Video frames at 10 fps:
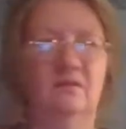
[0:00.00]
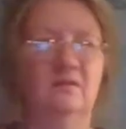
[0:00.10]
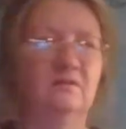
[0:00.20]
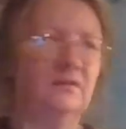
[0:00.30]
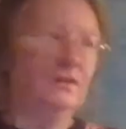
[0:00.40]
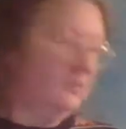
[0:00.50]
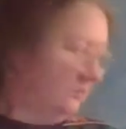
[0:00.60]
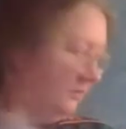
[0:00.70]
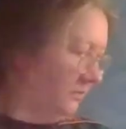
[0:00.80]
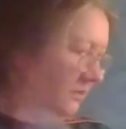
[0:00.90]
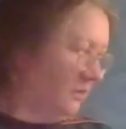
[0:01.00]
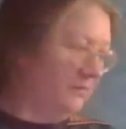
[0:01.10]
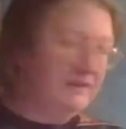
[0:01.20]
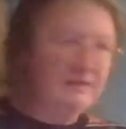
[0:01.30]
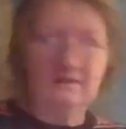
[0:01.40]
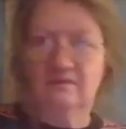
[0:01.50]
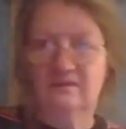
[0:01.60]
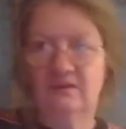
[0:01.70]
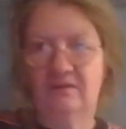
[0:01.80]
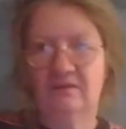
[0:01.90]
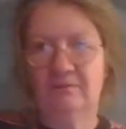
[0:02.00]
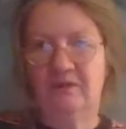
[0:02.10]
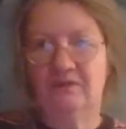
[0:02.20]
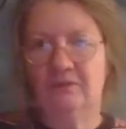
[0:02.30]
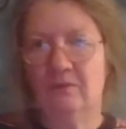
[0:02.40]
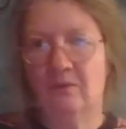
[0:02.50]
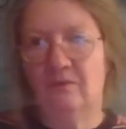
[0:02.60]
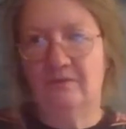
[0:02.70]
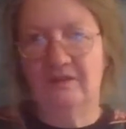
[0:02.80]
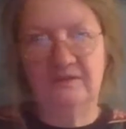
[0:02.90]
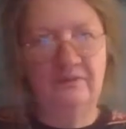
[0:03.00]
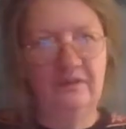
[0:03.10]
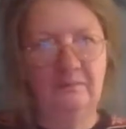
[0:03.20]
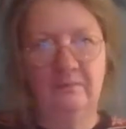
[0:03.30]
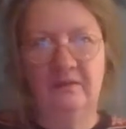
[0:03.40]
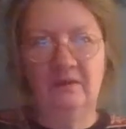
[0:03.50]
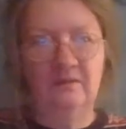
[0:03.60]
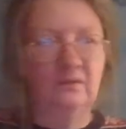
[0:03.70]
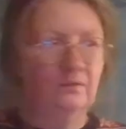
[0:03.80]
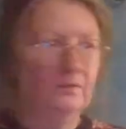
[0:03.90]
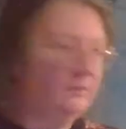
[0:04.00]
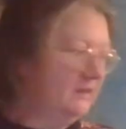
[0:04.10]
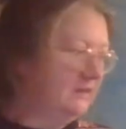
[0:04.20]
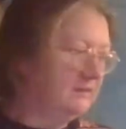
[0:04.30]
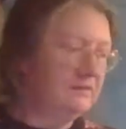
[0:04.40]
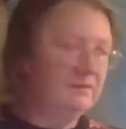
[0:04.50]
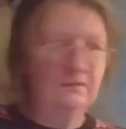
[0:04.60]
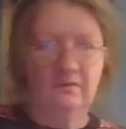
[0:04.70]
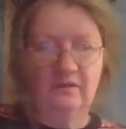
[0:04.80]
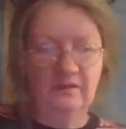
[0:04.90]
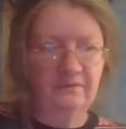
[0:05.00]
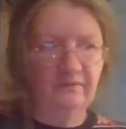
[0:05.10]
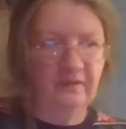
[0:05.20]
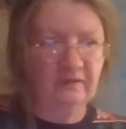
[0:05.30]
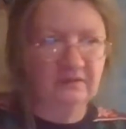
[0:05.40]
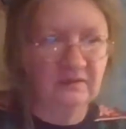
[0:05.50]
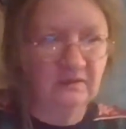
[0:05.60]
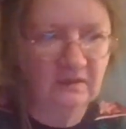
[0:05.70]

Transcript: so you can always save, because you always drink milk, you always do a lot of things.